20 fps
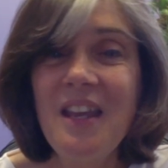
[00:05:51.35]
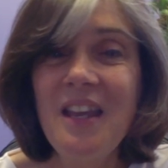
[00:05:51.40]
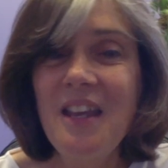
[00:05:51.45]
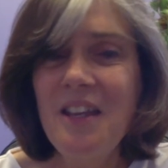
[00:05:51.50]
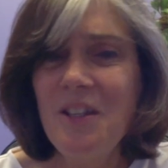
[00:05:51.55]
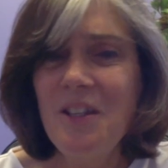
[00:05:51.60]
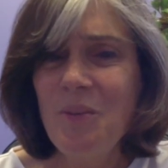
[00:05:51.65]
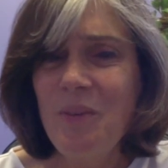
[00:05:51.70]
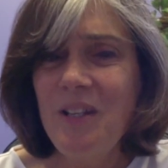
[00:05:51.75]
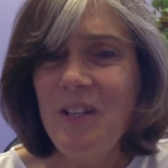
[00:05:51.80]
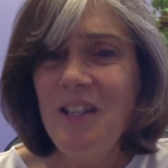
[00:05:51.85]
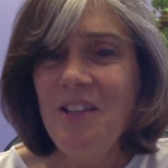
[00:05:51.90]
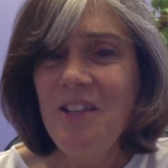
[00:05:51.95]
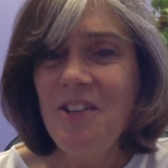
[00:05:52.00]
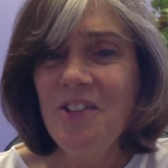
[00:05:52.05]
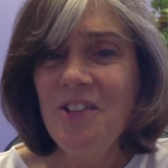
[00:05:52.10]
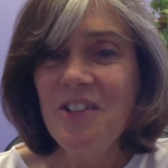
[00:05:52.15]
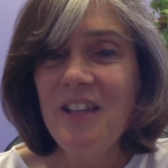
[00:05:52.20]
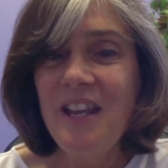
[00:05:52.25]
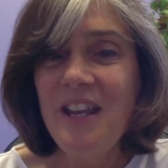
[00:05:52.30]
20
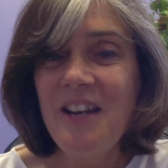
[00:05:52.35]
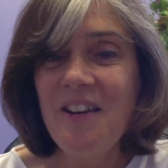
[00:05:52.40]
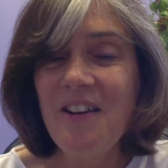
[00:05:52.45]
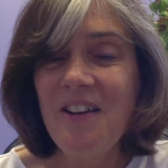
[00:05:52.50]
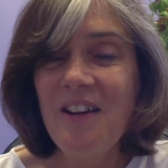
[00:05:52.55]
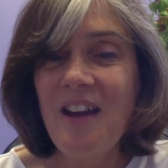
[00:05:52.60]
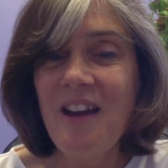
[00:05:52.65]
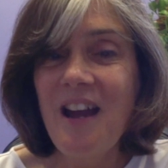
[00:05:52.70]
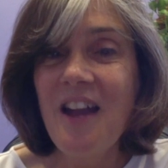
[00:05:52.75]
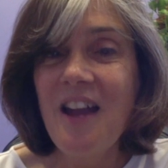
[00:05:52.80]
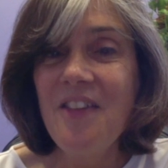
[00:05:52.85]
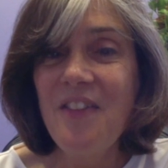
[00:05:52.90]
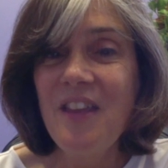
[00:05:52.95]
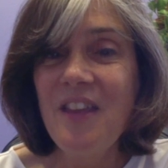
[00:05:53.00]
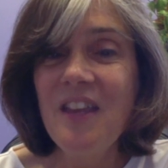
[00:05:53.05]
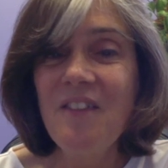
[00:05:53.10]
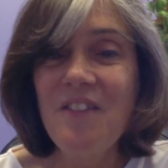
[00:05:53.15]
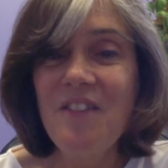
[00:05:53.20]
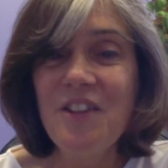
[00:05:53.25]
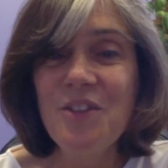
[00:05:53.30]
years later, I
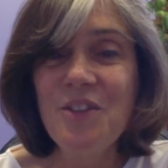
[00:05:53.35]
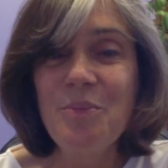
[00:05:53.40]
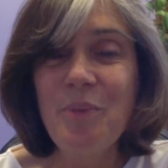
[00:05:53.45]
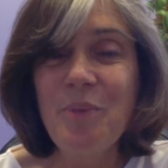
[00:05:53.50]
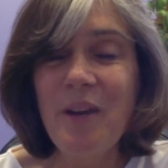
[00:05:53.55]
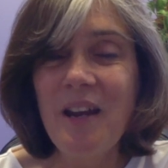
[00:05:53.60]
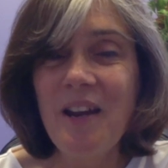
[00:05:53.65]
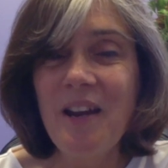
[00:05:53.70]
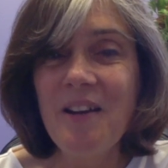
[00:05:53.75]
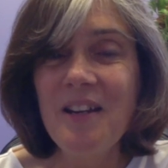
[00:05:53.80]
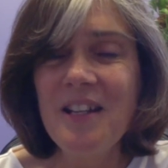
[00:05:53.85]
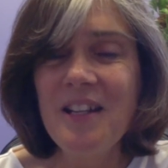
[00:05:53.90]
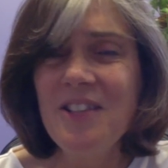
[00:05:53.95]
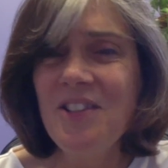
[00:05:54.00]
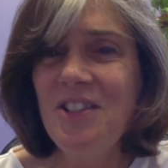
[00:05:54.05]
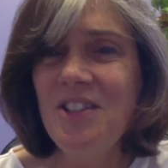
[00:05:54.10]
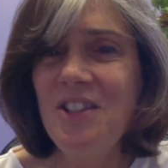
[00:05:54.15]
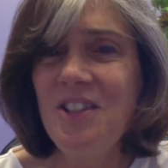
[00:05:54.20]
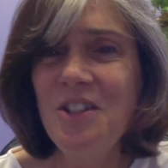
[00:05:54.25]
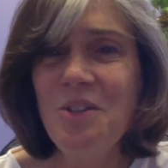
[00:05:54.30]
think of this prayer and it
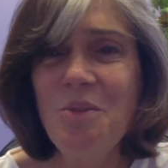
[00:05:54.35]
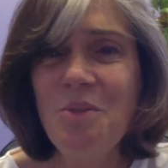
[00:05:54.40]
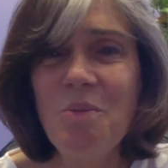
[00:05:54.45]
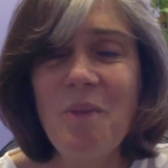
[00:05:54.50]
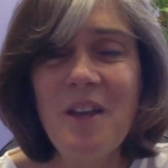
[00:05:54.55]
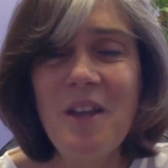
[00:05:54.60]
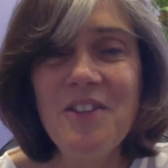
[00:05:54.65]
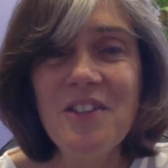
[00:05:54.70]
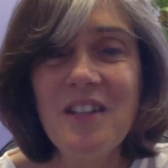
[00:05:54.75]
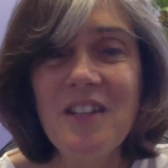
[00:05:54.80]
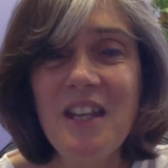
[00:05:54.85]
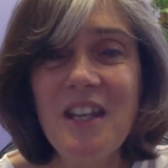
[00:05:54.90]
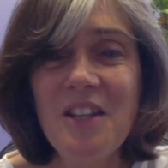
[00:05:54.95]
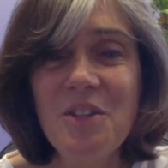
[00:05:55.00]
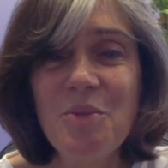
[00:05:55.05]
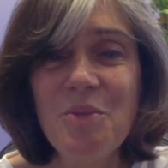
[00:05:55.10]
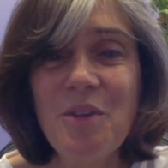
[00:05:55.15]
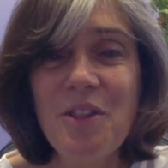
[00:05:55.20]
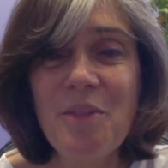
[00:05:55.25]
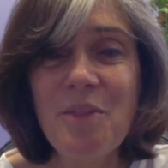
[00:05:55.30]
still
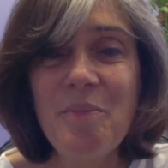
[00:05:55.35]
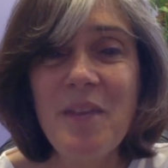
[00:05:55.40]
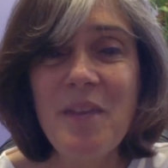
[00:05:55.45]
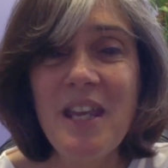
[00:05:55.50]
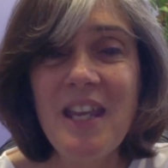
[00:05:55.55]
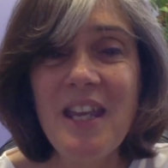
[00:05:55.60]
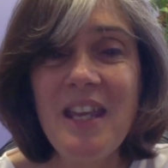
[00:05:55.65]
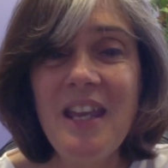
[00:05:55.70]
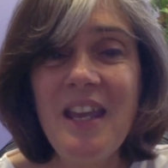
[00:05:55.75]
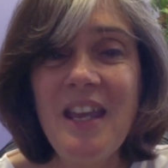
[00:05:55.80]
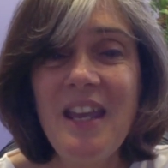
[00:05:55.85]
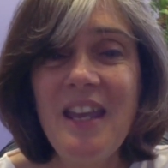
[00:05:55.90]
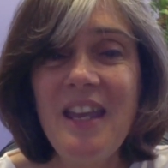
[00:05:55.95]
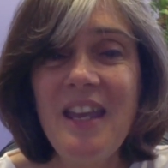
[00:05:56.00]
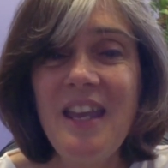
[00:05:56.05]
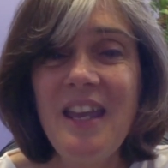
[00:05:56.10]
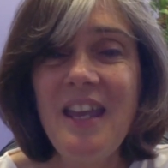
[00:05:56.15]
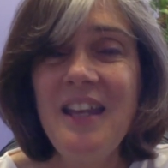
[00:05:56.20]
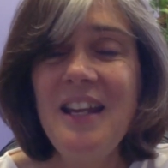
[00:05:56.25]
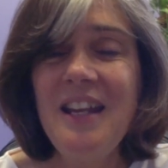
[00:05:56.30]
resonates with me,
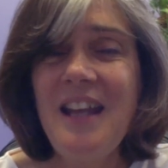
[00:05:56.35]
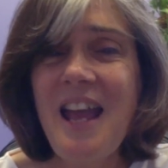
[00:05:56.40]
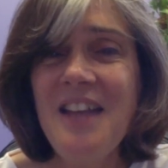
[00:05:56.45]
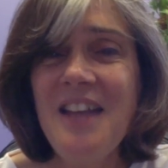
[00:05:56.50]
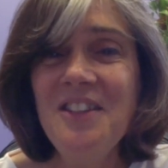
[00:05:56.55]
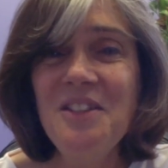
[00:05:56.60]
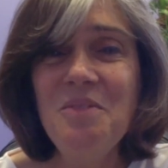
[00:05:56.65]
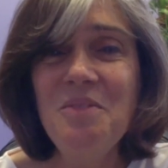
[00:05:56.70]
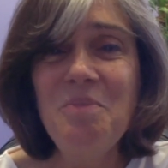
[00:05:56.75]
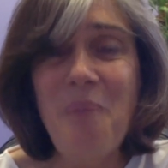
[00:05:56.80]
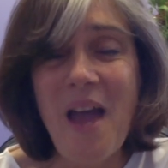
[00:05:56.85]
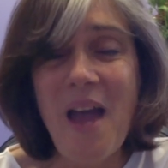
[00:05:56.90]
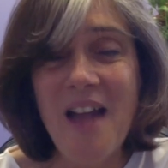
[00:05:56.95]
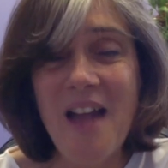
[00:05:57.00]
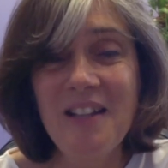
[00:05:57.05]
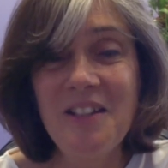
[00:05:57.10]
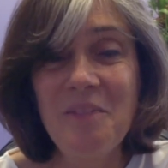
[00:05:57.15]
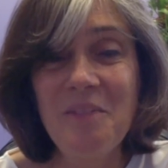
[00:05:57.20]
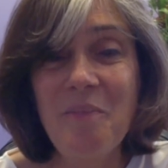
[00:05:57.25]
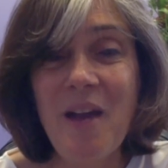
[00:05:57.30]
and it has
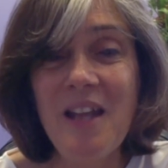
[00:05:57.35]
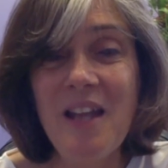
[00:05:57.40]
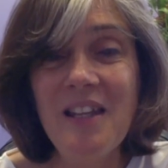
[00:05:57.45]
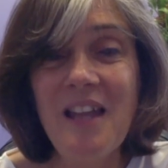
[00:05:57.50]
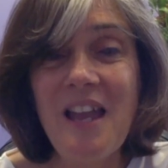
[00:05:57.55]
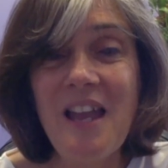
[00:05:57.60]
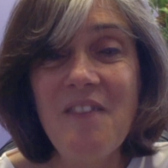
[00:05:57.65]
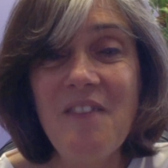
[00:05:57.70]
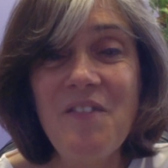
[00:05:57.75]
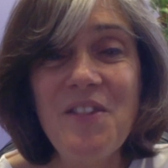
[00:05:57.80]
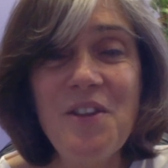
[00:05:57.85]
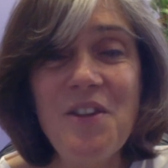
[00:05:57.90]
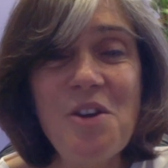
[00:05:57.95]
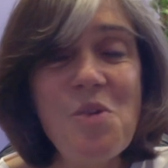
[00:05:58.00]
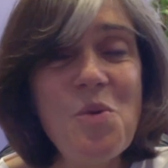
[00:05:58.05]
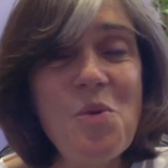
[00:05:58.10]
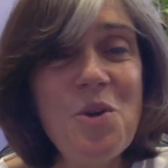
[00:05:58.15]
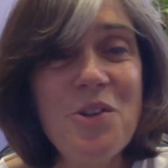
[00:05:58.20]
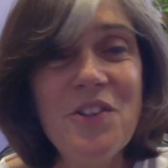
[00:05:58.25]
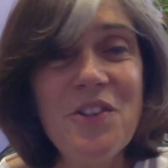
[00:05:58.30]
impacted my life, and there
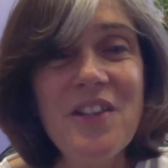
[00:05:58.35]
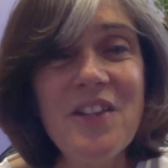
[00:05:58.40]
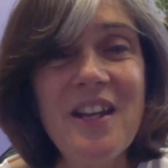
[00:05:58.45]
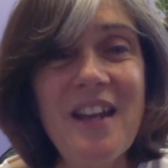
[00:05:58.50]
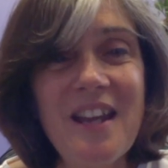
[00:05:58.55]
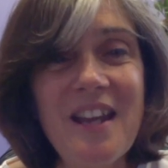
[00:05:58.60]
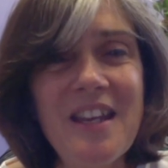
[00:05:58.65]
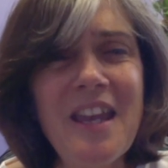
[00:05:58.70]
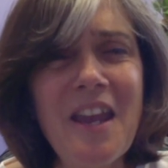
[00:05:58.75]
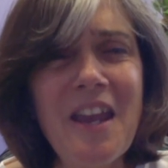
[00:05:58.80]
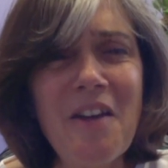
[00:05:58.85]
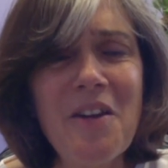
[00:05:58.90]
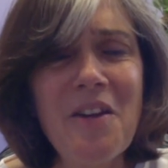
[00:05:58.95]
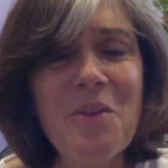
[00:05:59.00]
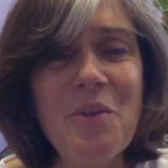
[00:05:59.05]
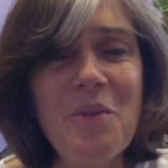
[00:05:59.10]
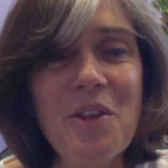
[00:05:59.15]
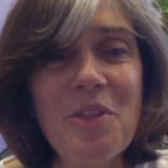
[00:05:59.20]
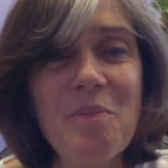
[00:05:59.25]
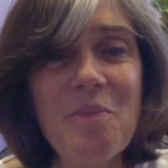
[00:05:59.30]
are words that I carry
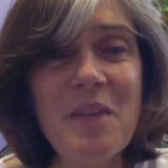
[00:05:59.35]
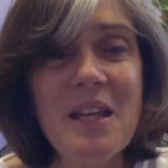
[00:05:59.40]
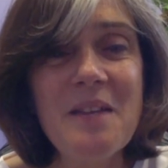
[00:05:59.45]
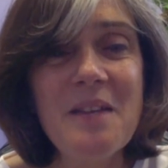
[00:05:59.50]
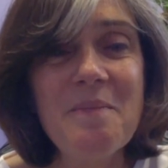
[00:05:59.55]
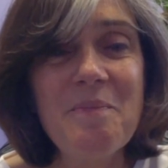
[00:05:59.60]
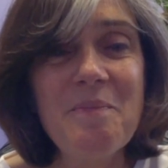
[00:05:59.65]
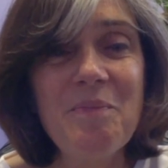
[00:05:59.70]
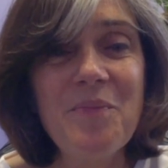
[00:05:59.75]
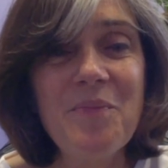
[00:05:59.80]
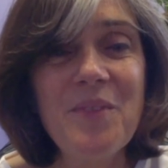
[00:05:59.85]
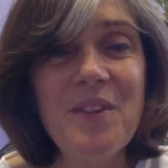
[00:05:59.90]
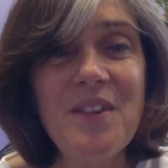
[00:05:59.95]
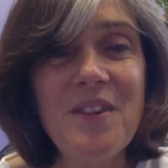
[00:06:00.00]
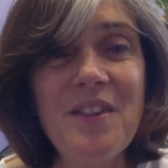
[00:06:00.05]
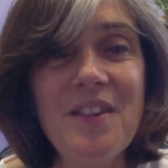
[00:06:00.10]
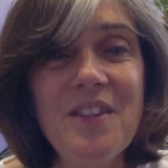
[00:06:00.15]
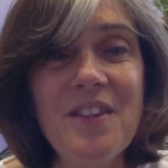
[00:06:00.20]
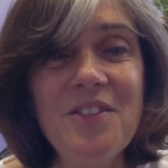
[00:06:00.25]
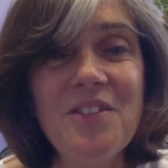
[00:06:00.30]
with me.
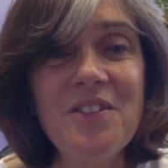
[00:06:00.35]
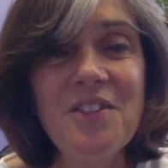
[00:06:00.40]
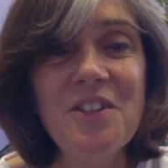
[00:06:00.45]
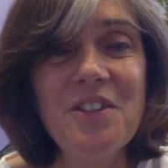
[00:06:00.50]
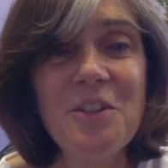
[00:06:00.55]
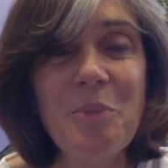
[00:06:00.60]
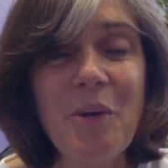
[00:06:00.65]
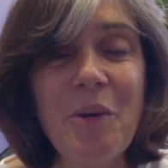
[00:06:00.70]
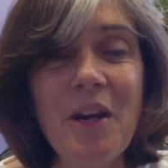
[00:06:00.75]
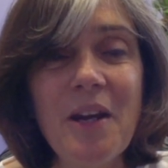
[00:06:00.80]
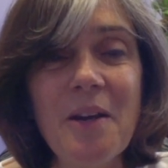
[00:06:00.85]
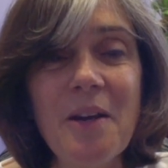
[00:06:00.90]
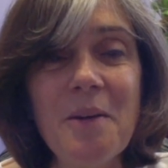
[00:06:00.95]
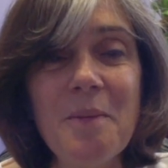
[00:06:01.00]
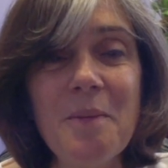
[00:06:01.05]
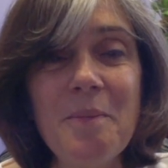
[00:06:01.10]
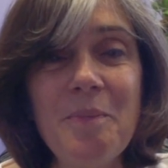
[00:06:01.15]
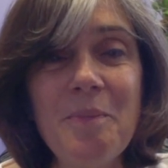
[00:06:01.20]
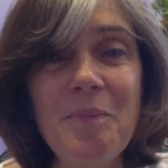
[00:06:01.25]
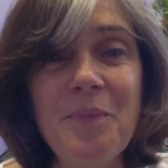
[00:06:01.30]
This is his prayer.
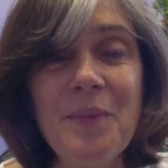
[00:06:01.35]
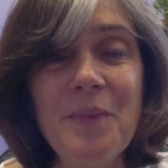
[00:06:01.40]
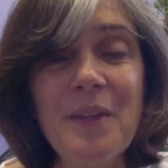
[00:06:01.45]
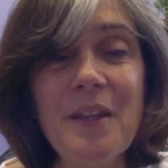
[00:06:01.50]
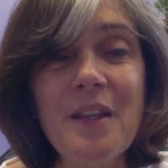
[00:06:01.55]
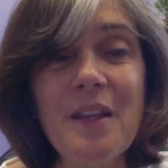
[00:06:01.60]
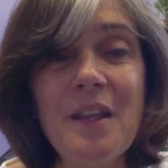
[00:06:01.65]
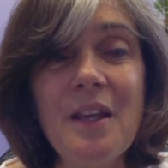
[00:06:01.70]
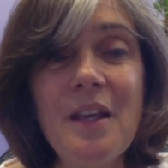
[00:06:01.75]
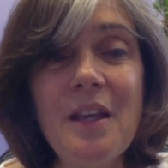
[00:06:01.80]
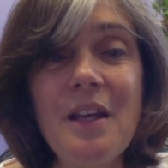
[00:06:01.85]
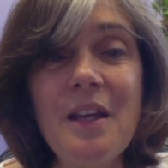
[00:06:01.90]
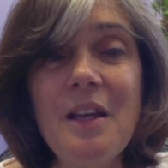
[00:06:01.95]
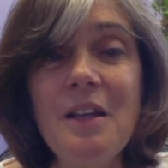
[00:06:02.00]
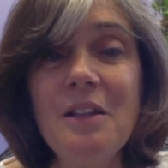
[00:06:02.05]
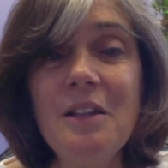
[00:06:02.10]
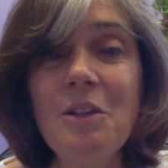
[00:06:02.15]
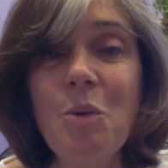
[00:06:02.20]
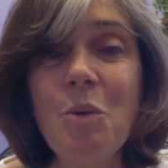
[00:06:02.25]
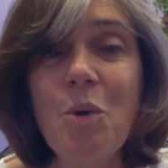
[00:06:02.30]

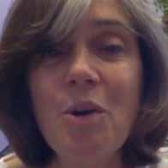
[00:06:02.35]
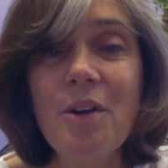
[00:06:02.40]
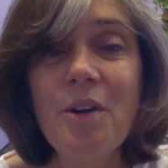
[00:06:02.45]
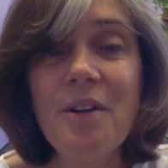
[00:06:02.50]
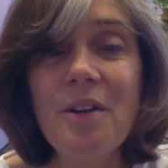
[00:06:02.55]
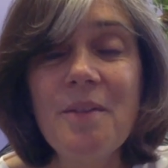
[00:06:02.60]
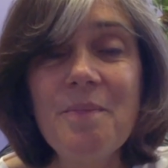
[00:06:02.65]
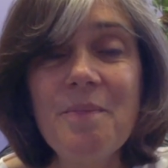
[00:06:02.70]
Lord,